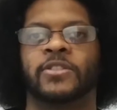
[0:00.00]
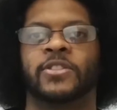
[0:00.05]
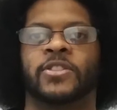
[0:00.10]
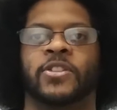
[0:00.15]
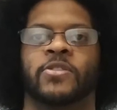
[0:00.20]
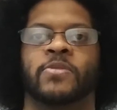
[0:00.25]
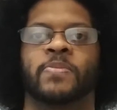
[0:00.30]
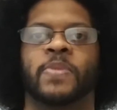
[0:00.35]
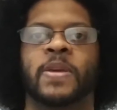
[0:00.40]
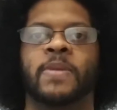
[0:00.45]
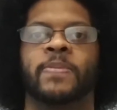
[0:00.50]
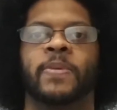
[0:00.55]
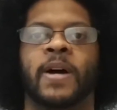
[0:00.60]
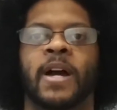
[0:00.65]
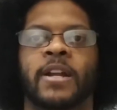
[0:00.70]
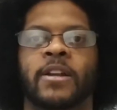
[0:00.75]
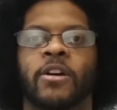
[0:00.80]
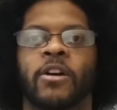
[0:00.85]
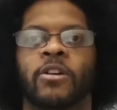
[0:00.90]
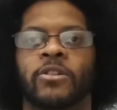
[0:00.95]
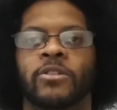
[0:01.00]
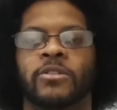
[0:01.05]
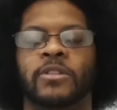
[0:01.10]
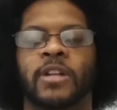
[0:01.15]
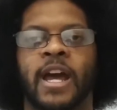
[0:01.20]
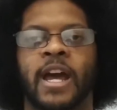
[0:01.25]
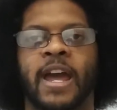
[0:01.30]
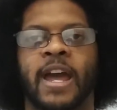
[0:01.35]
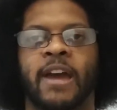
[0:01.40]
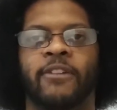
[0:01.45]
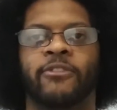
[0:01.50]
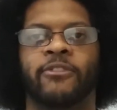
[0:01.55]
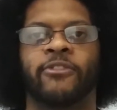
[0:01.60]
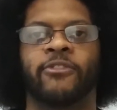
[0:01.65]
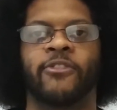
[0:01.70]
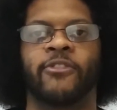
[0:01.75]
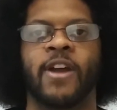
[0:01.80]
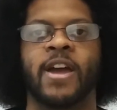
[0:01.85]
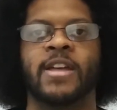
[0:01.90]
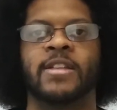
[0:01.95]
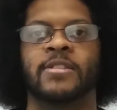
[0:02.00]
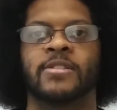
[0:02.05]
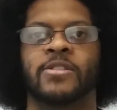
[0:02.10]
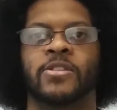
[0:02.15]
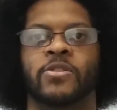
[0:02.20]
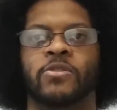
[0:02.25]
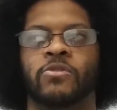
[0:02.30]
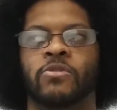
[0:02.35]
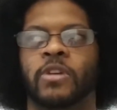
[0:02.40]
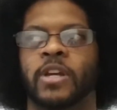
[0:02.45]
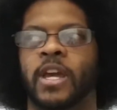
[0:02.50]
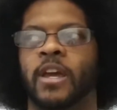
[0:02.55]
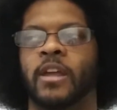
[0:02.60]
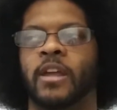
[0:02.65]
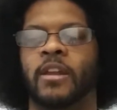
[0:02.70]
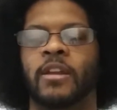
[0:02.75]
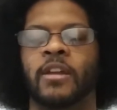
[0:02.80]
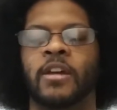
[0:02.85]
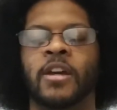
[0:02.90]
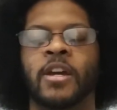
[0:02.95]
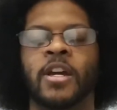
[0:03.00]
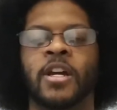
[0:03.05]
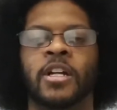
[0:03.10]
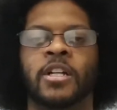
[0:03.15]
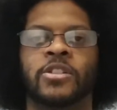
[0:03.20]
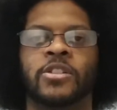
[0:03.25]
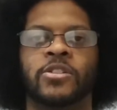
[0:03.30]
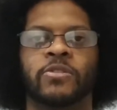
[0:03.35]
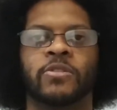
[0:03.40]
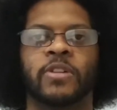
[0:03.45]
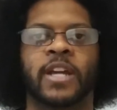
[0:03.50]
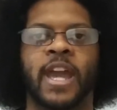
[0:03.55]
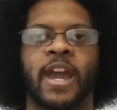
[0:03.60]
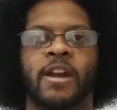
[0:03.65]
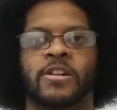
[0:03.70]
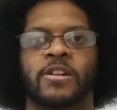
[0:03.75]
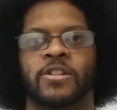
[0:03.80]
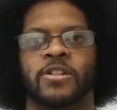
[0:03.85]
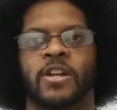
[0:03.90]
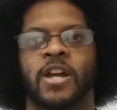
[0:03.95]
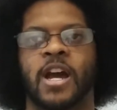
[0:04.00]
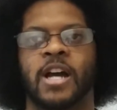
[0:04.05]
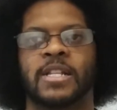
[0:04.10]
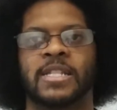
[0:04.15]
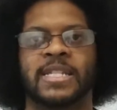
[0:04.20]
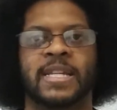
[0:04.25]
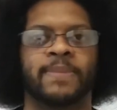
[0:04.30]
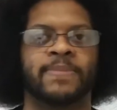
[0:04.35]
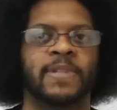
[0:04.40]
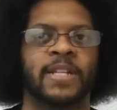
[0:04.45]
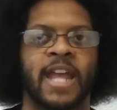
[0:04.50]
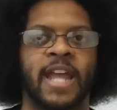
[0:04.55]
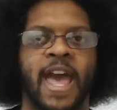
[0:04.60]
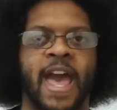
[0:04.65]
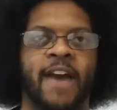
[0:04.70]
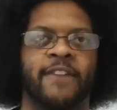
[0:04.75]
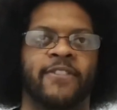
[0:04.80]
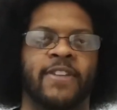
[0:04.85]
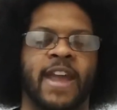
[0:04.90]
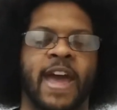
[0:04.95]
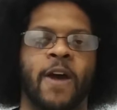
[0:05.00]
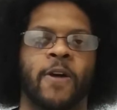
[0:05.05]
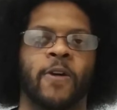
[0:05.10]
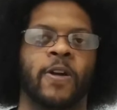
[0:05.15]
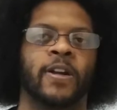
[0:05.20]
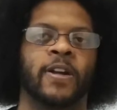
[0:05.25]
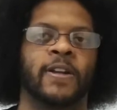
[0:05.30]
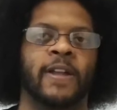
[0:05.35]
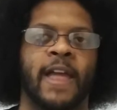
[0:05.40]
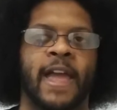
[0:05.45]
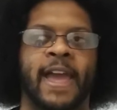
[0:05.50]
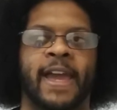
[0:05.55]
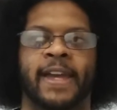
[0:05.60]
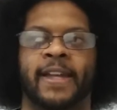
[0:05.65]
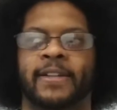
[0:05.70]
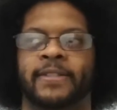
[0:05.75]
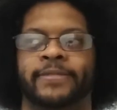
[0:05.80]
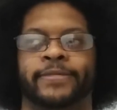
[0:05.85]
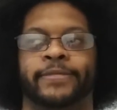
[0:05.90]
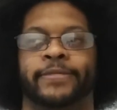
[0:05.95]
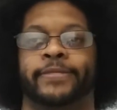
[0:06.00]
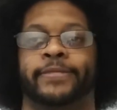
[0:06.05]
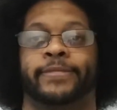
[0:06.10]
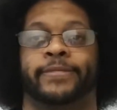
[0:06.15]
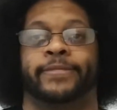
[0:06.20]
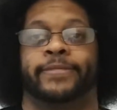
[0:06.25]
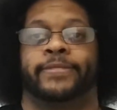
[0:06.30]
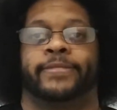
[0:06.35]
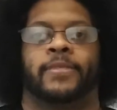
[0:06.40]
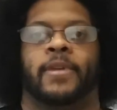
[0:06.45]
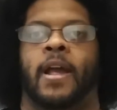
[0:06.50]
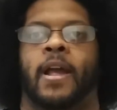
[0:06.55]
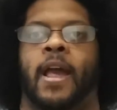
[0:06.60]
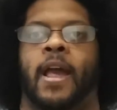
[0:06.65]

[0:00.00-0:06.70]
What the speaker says: You know, certain people I know, I have friends who can do a character concept in a half an hour, and